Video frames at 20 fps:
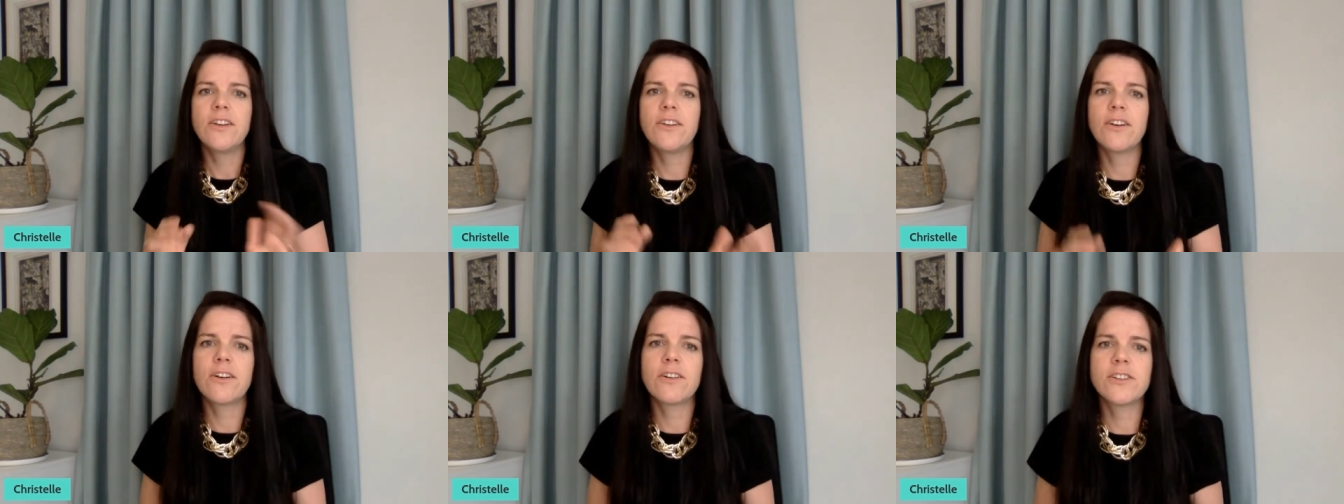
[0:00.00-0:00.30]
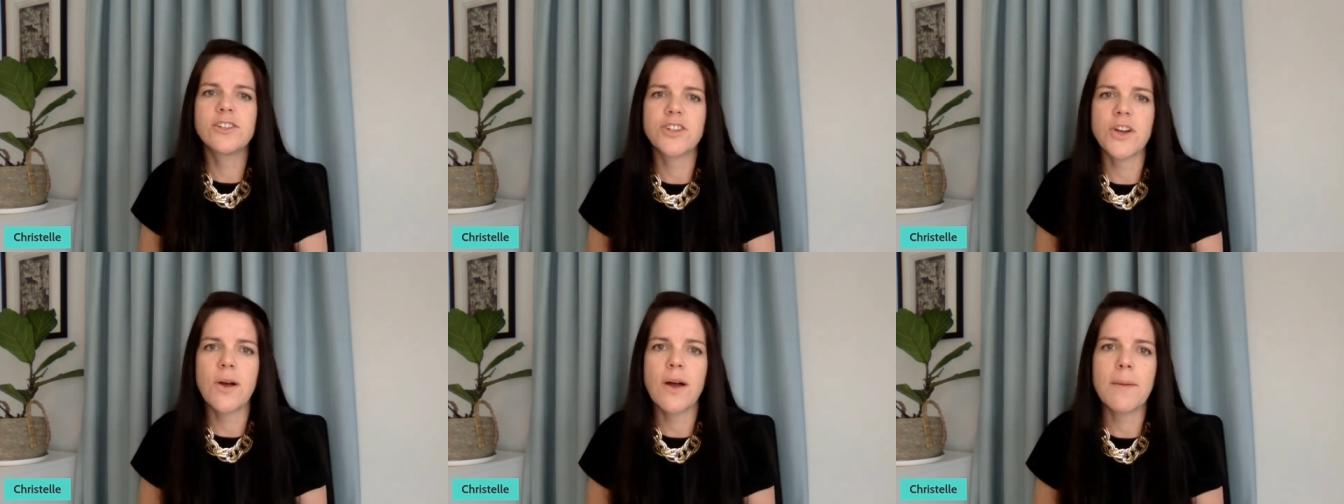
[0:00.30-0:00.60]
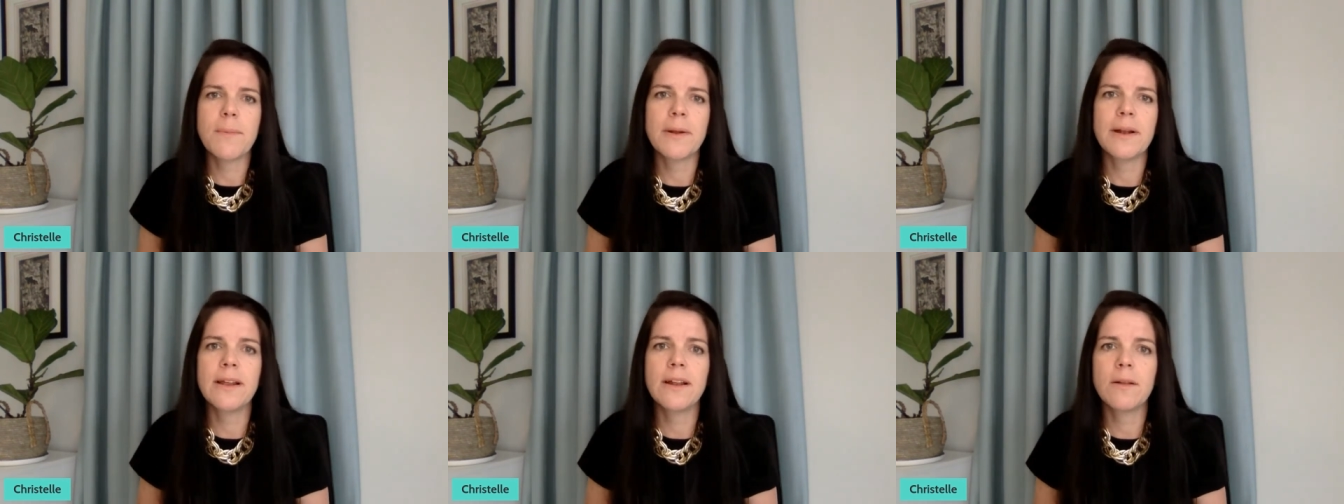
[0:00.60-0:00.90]
you know show
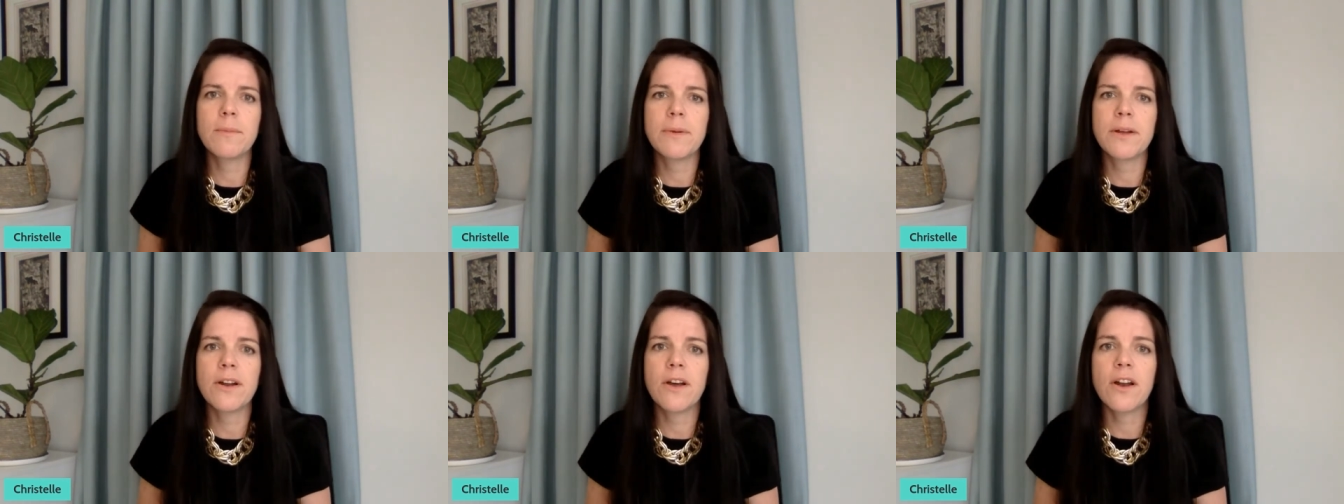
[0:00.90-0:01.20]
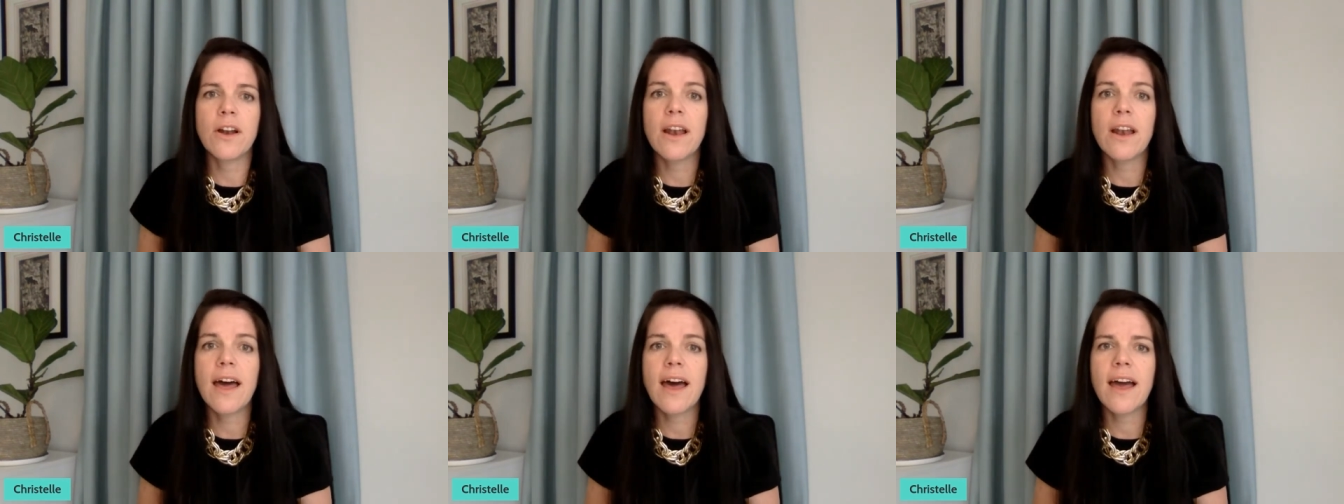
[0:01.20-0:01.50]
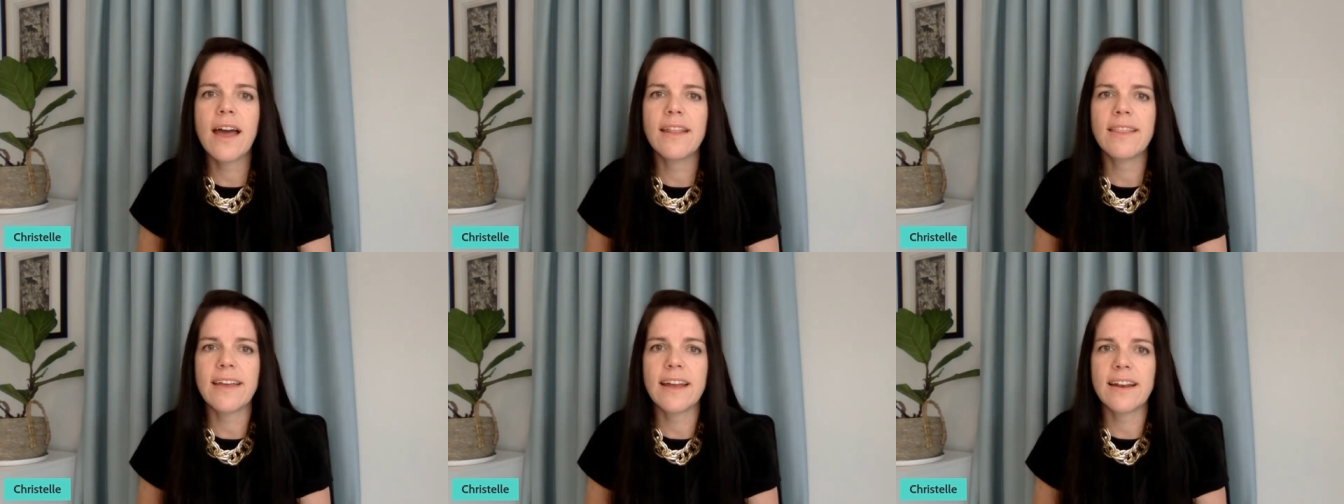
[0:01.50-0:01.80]
up a little bit
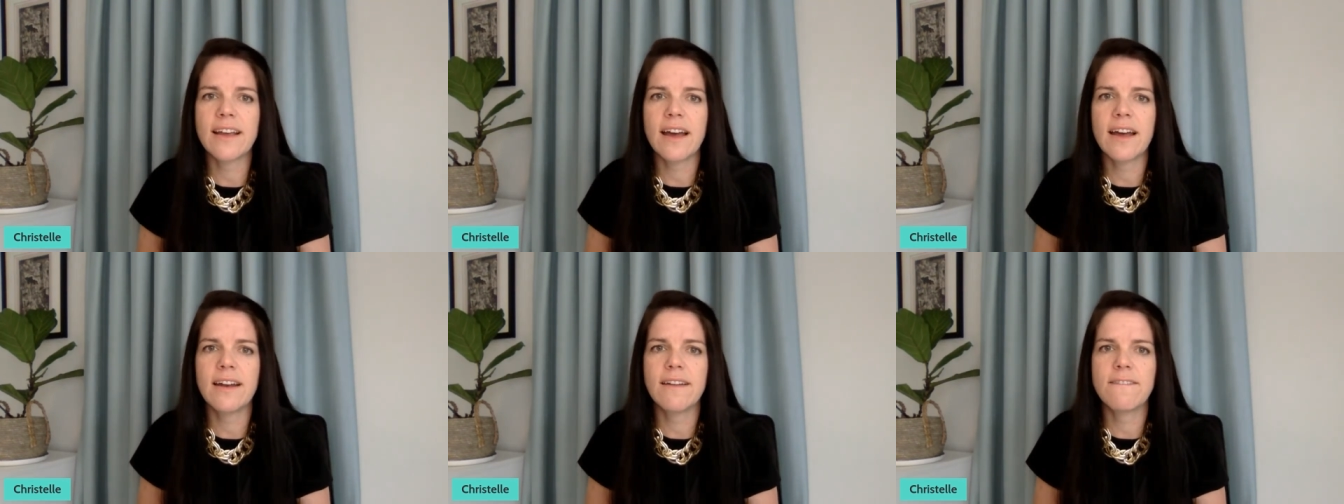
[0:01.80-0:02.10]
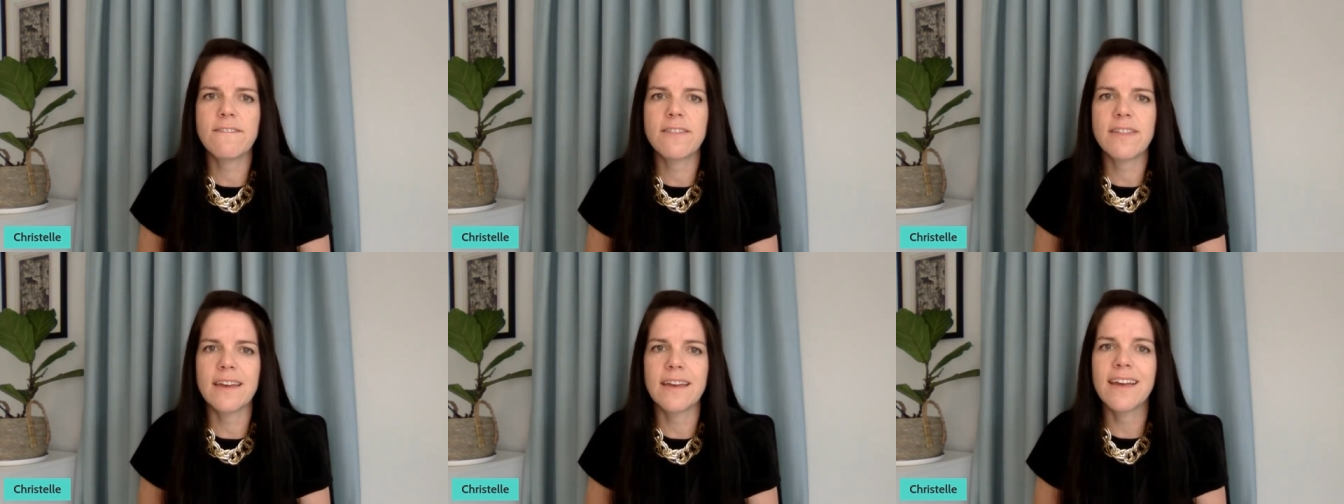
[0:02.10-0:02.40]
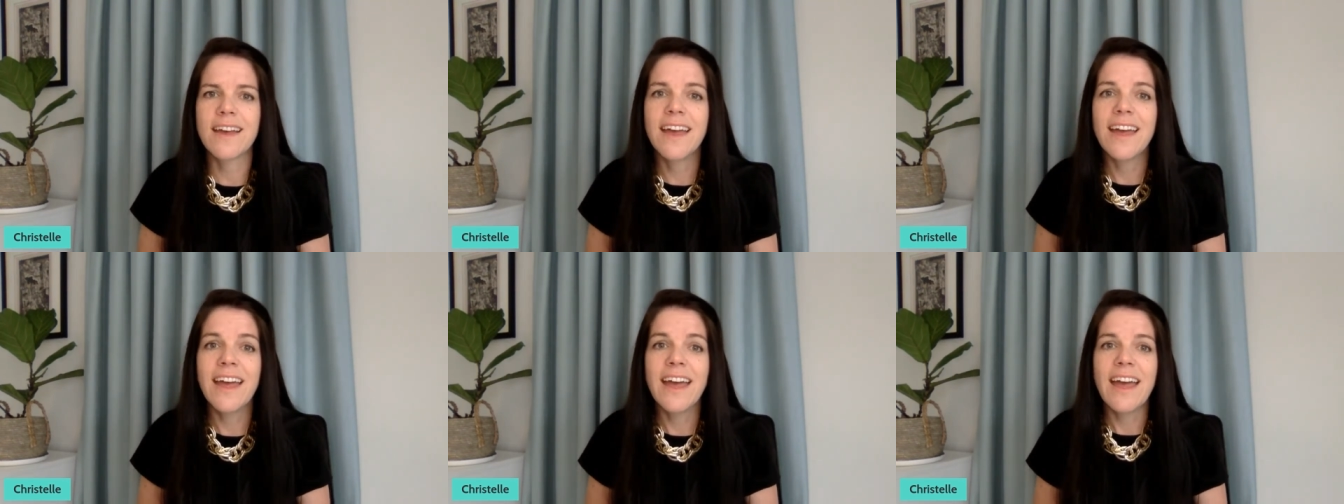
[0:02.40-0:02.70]
online that kind of
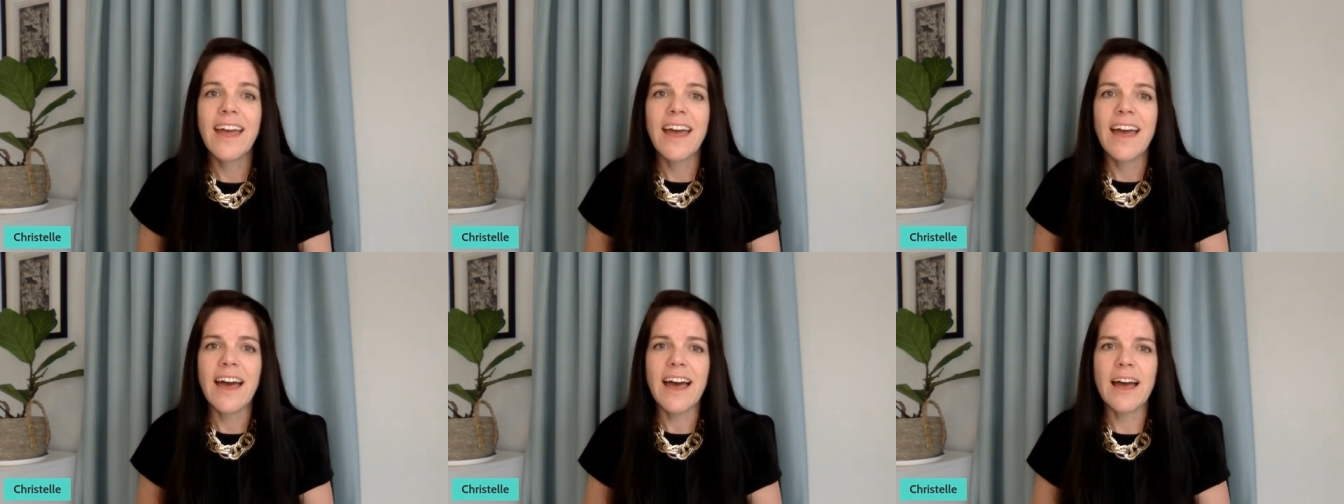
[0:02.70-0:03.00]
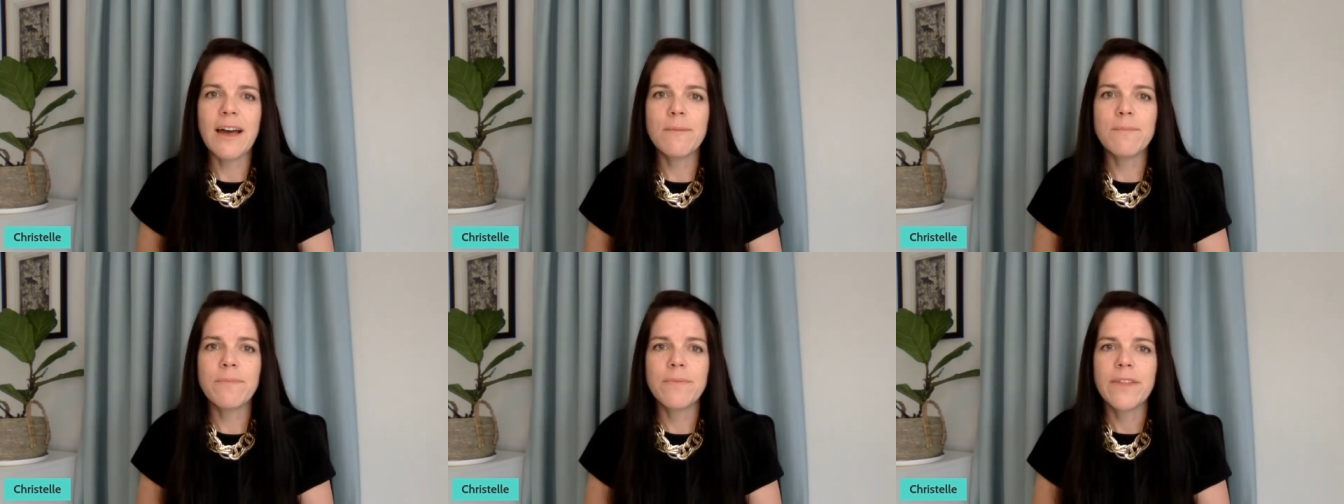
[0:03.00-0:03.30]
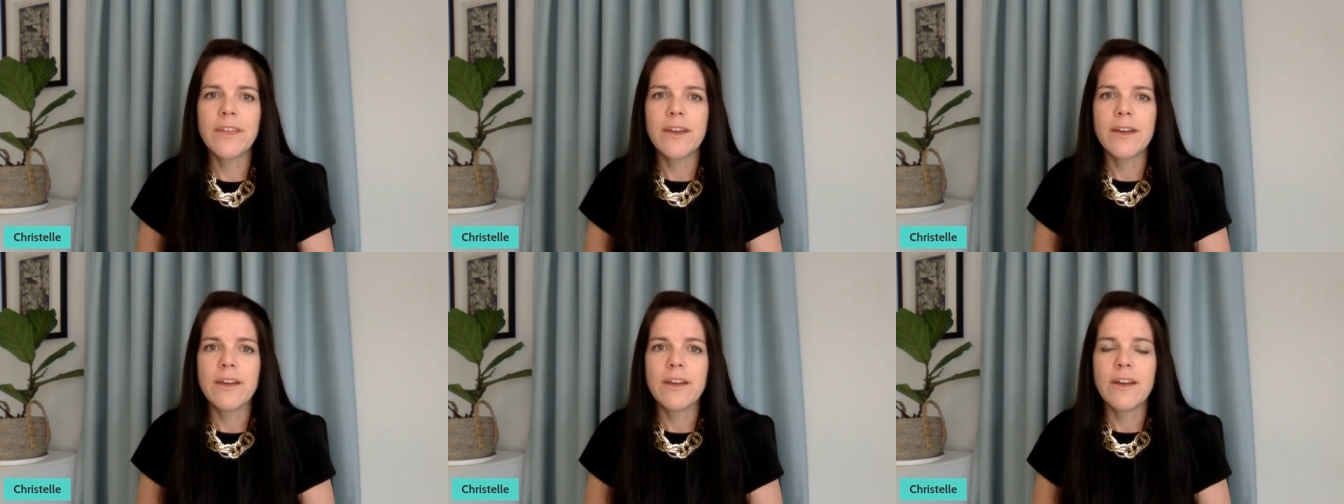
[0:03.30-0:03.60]
thing
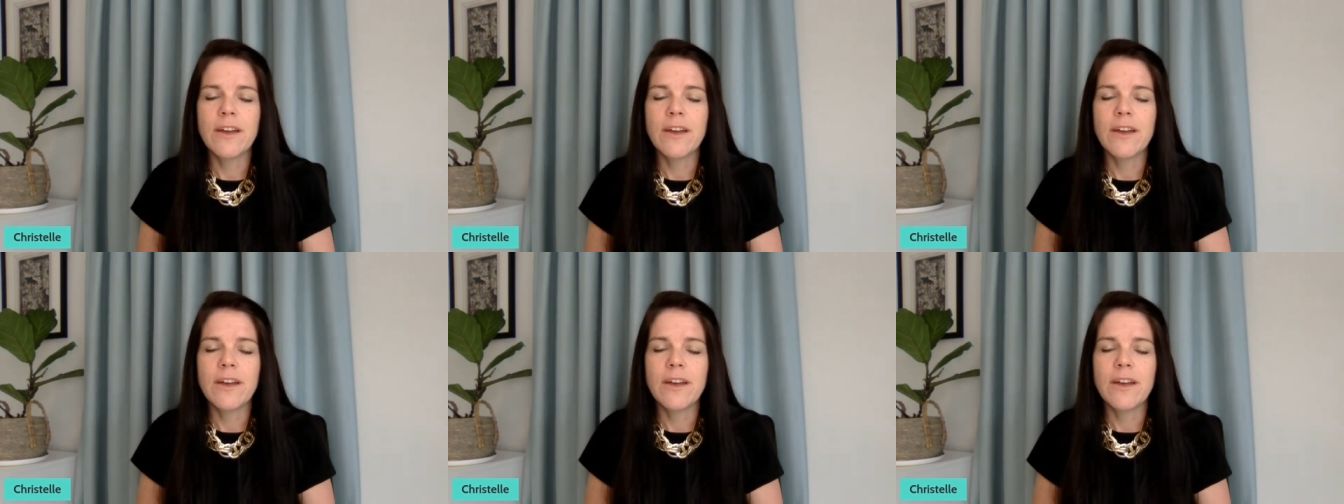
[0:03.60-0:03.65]
um,